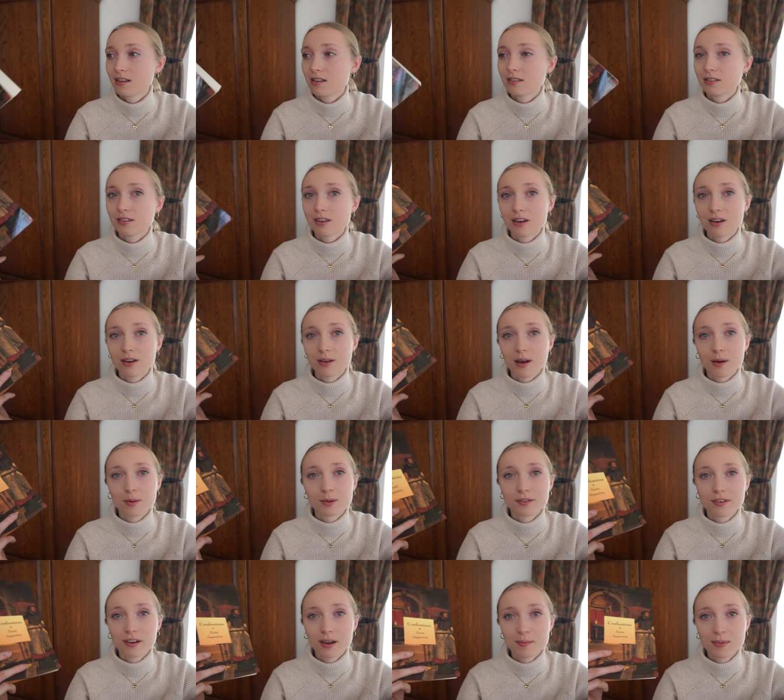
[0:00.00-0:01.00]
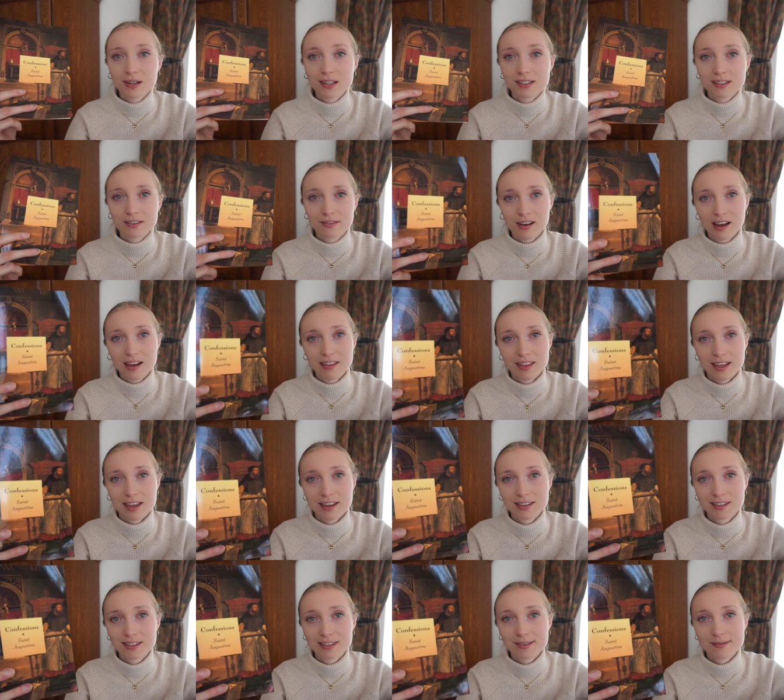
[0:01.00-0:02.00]
So I was very pleased to find
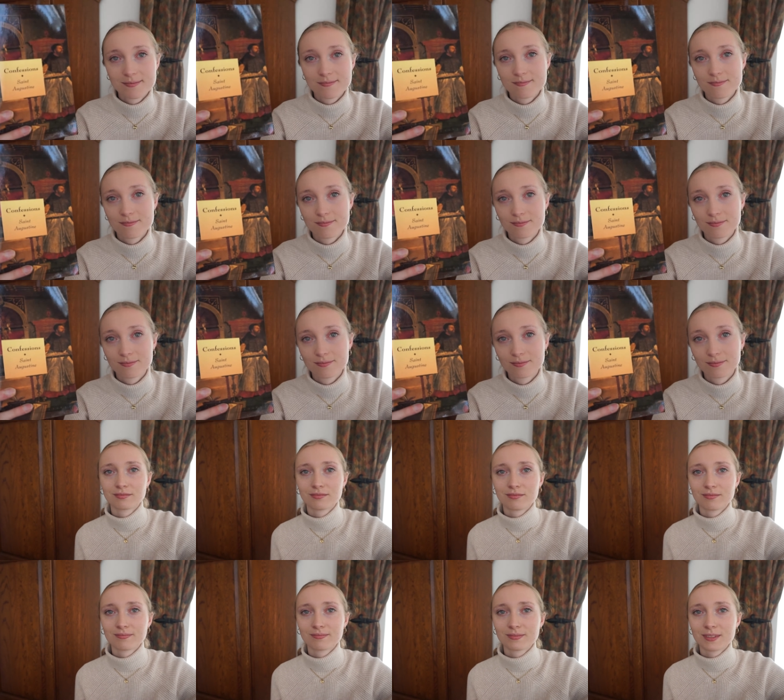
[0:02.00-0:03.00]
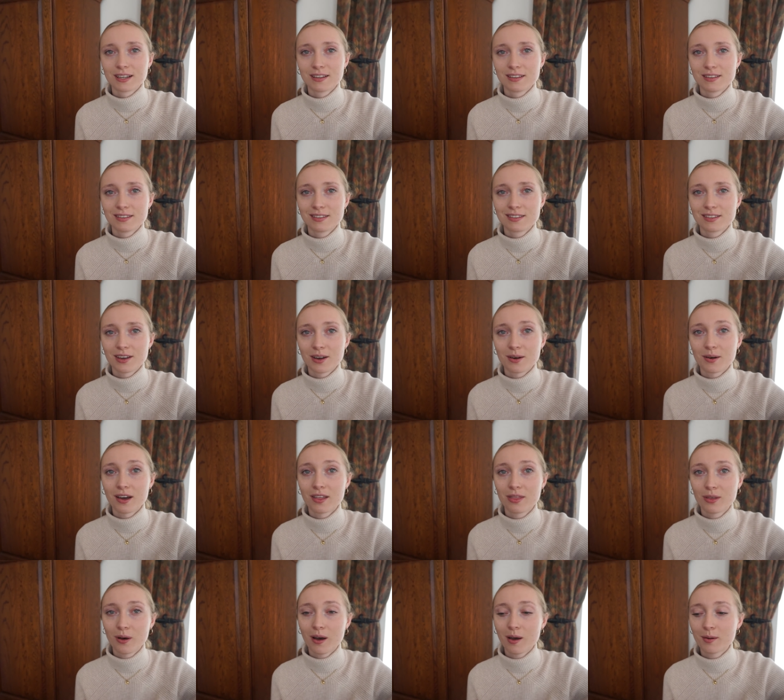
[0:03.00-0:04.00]
this. So I
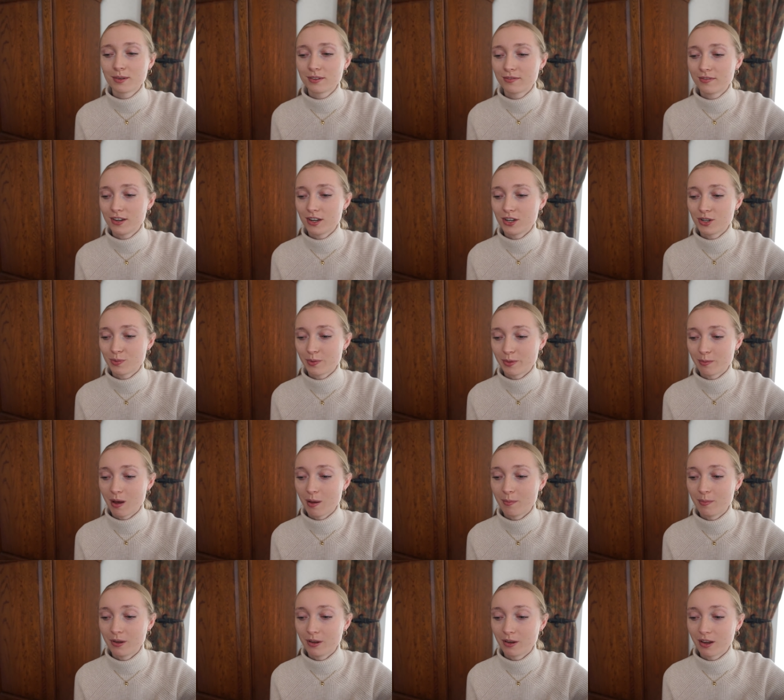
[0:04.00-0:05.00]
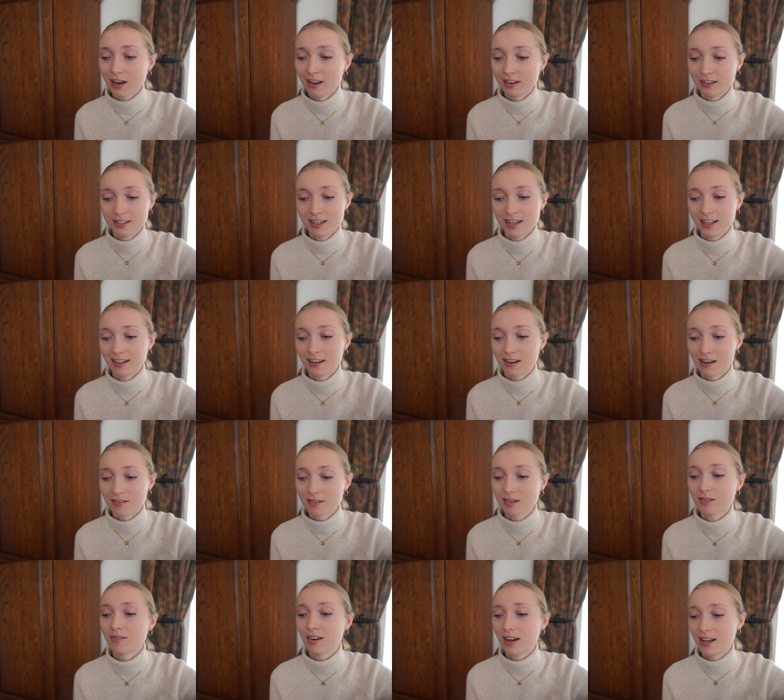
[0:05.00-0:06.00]
thought I was finished with my book hunting
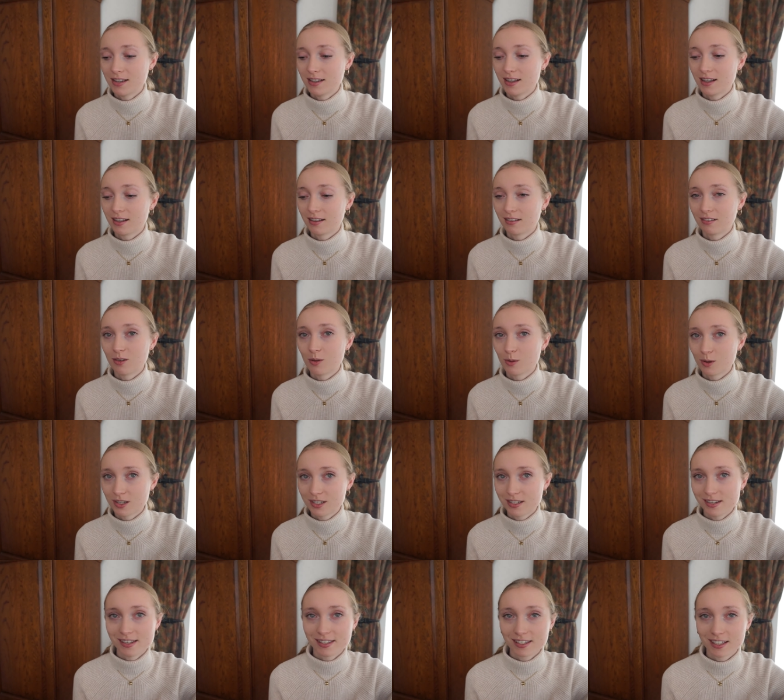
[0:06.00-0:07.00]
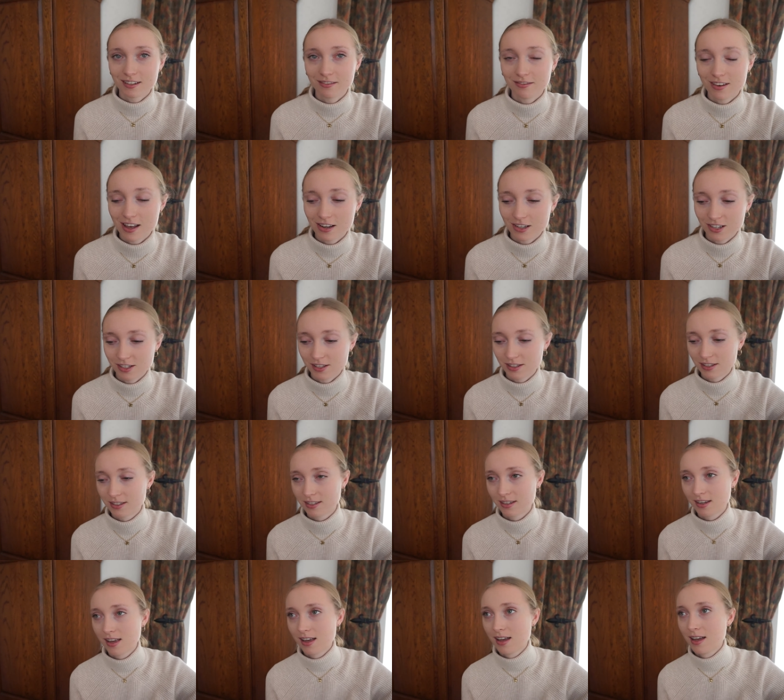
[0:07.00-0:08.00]
after finding Augustine's
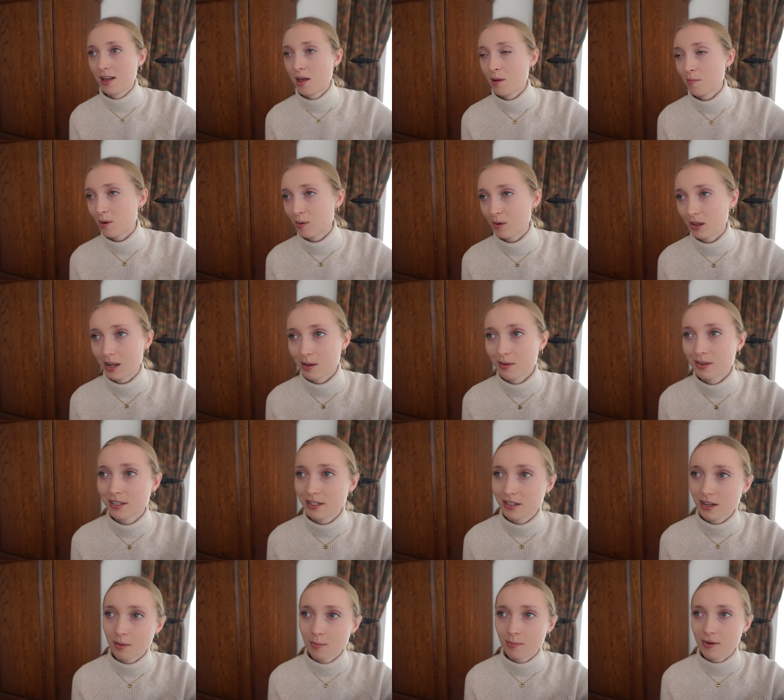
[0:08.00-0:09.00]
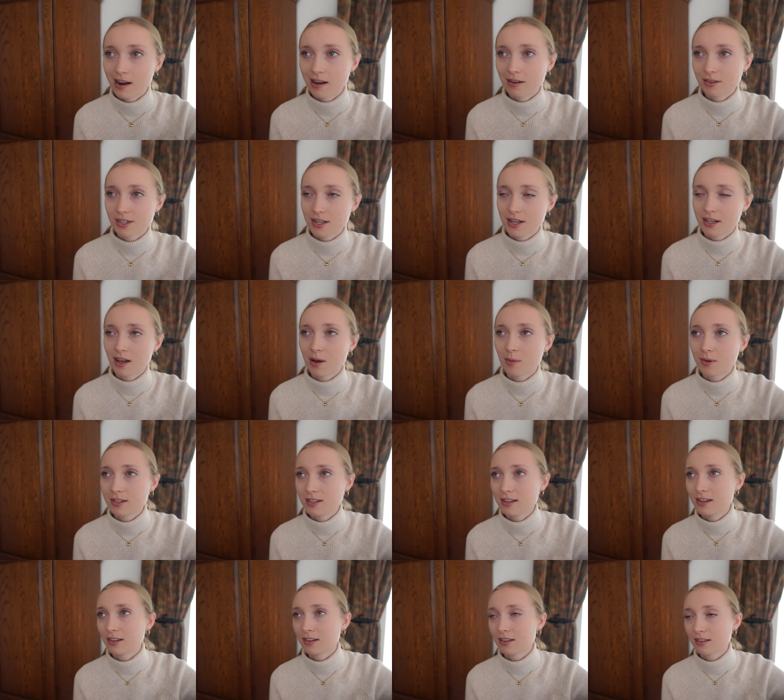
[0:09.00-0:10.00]
Confessions, but while I was still browsing I went
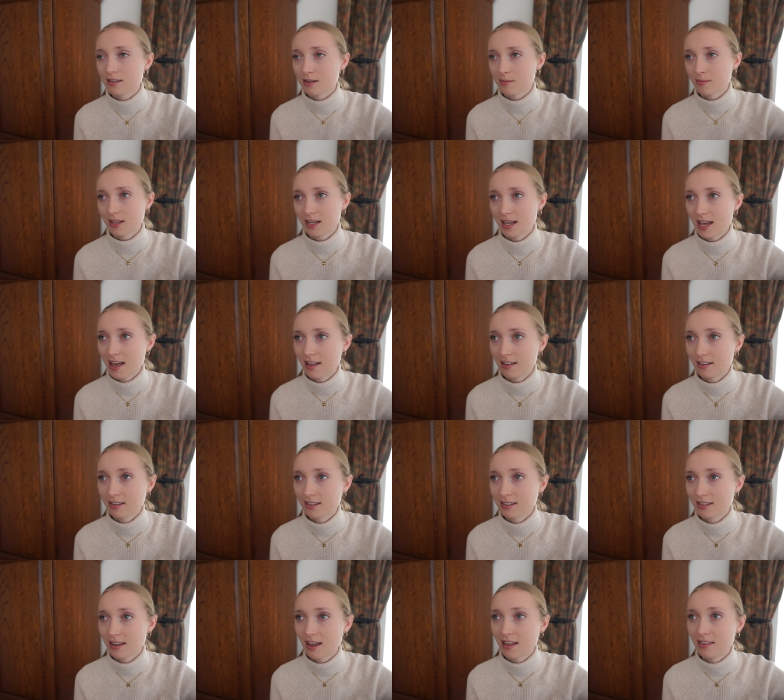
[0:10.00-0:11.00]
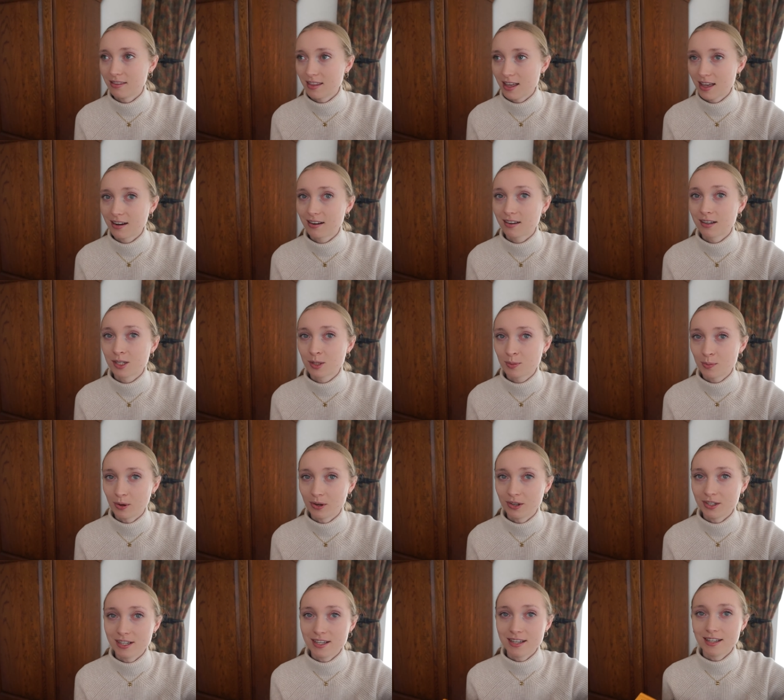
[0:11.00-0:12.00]
to look at something else, and then I
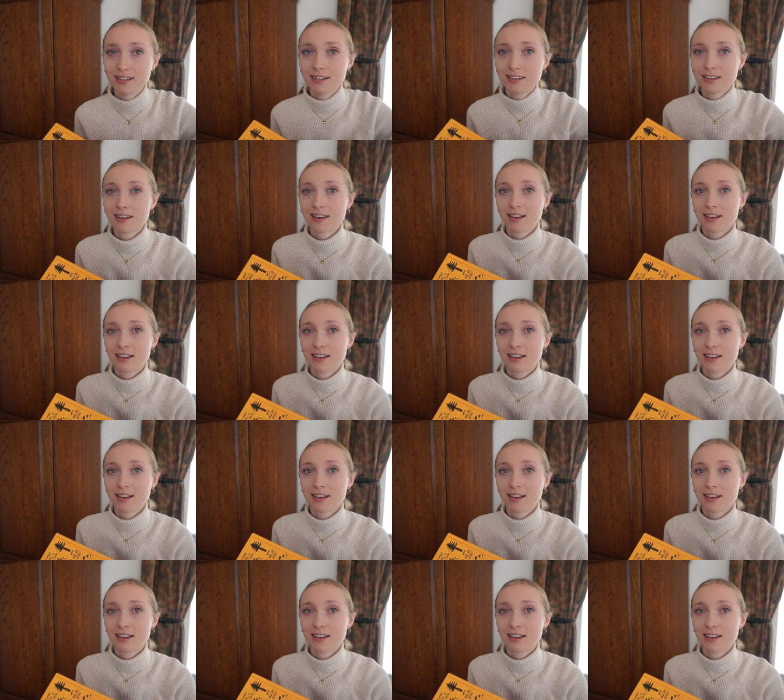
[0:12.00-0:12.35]
spotted